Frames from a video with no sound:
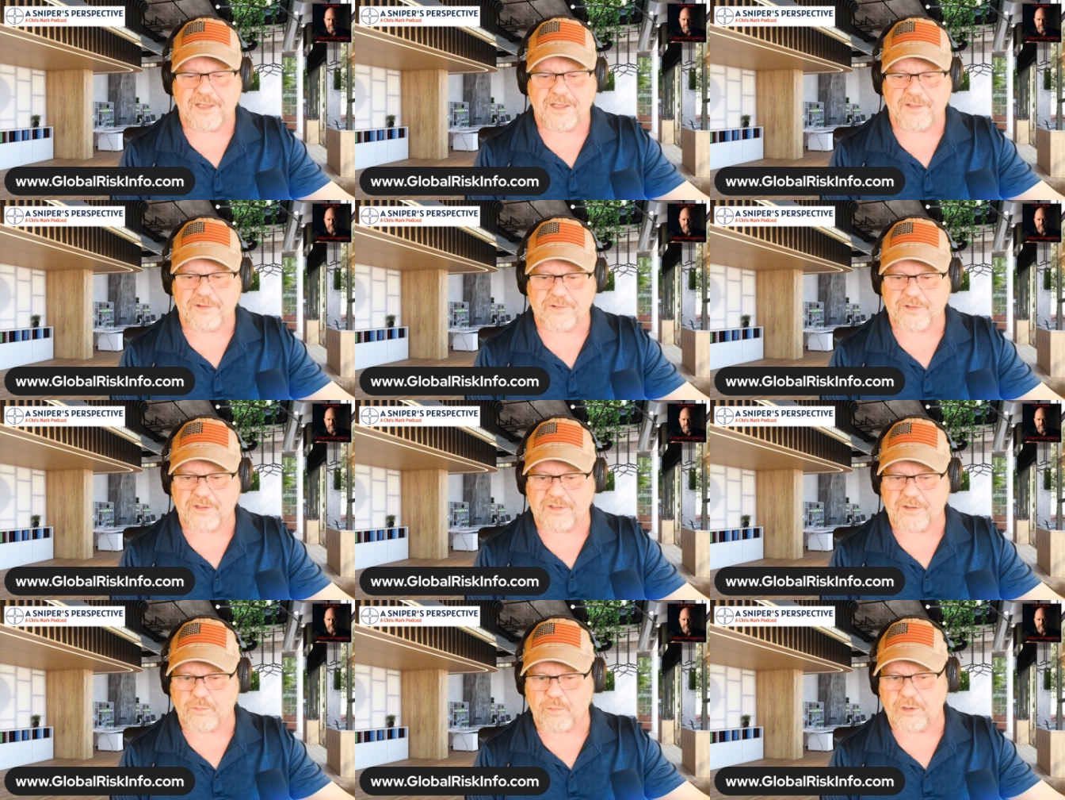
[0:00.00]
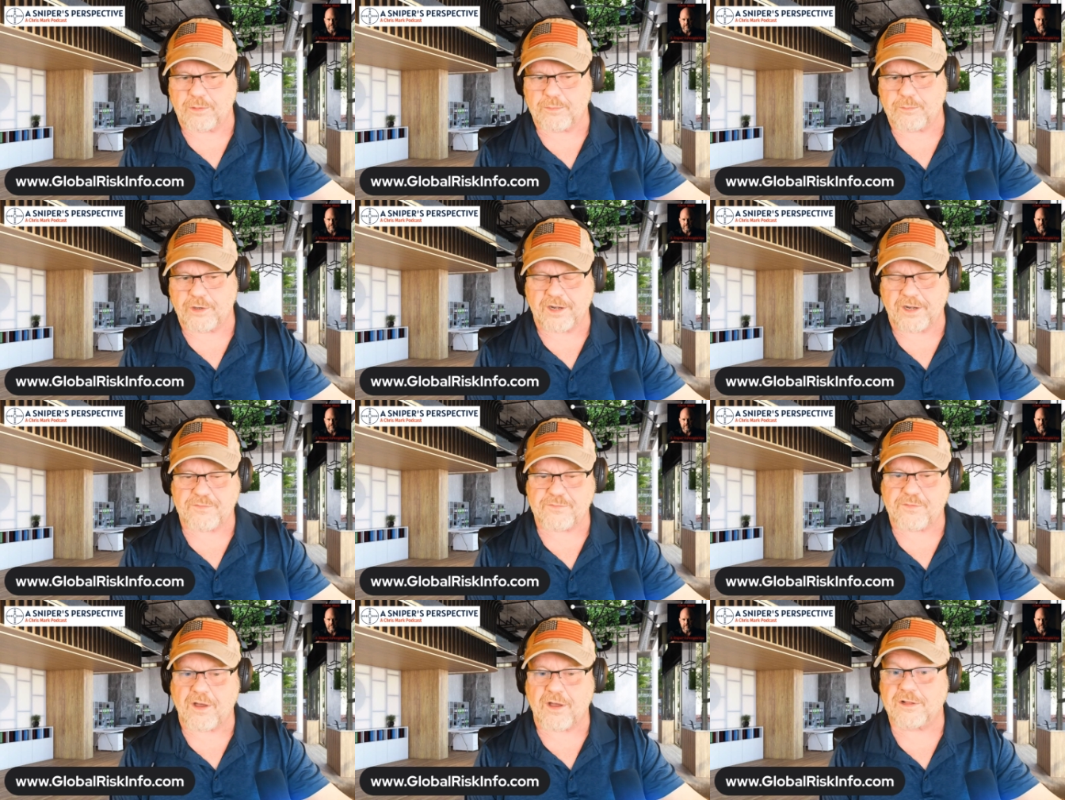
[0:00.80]
and there's a, a Royal Marine I
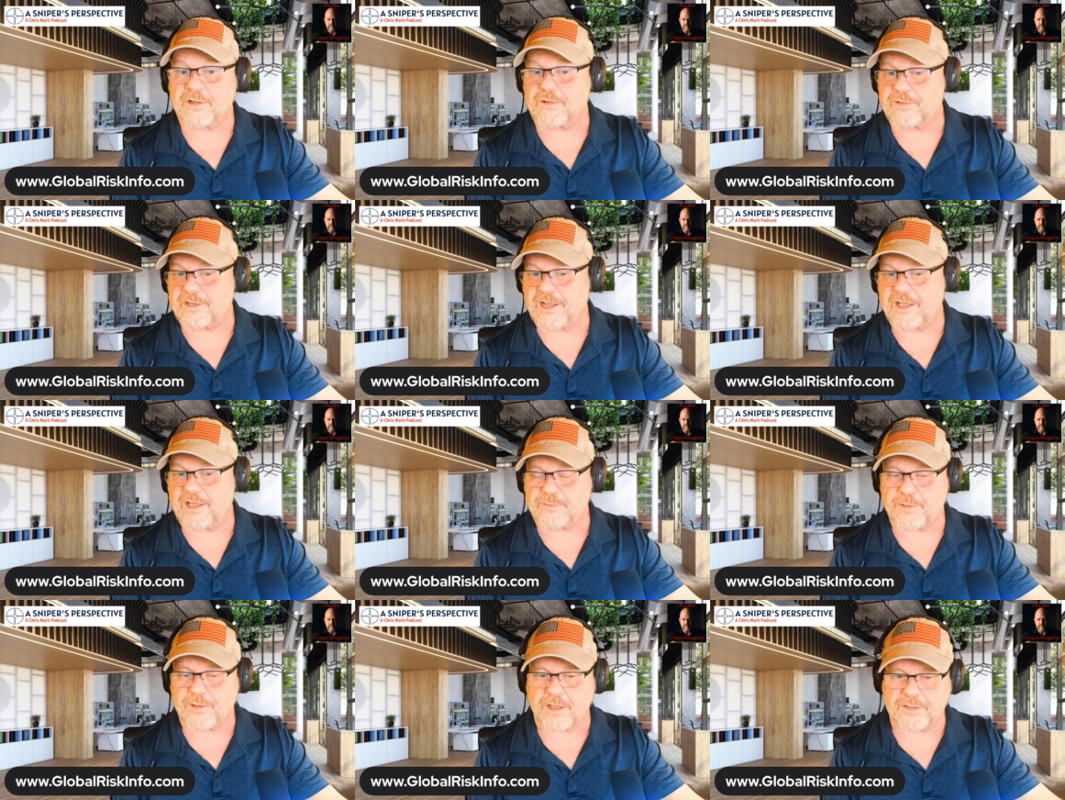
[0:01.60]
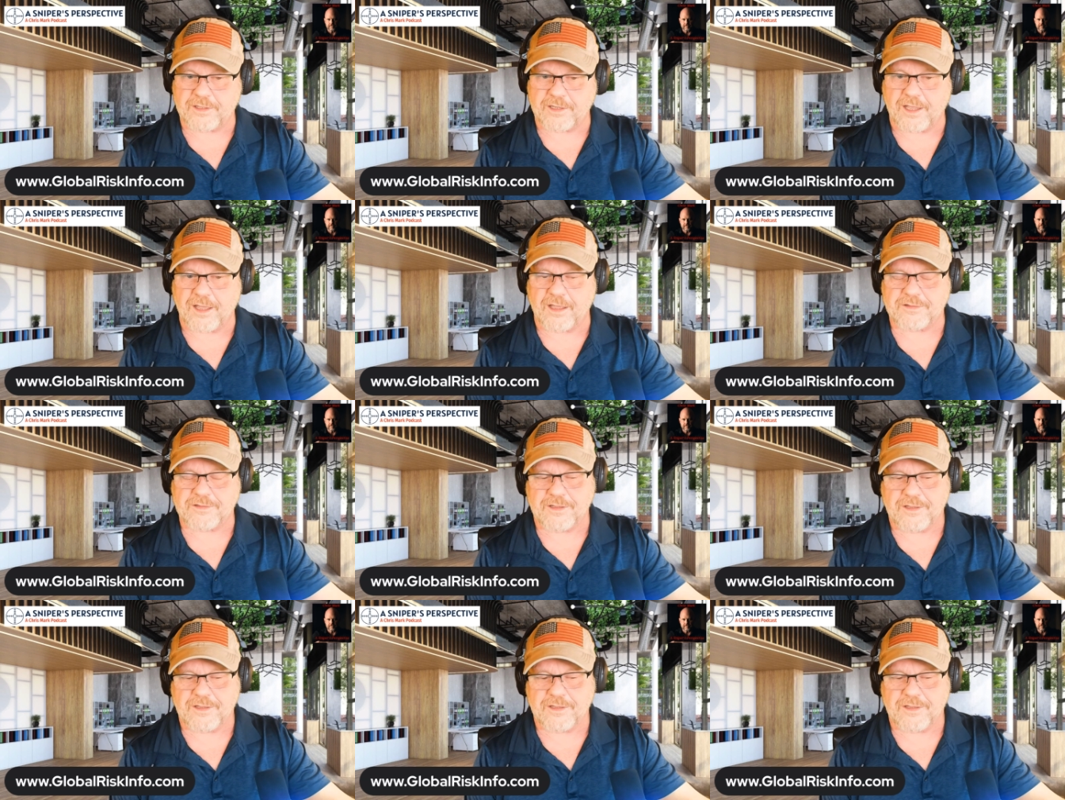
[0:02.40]
follow that has a podcast